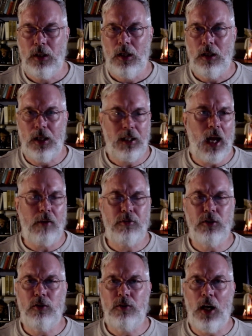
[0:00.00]
Like after
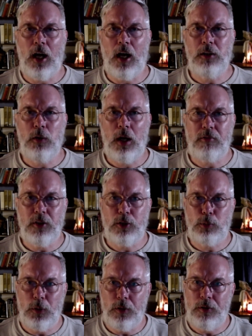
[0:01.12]
you die, you have this
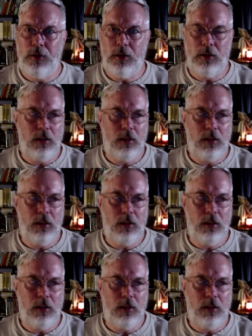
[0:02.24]
spirit that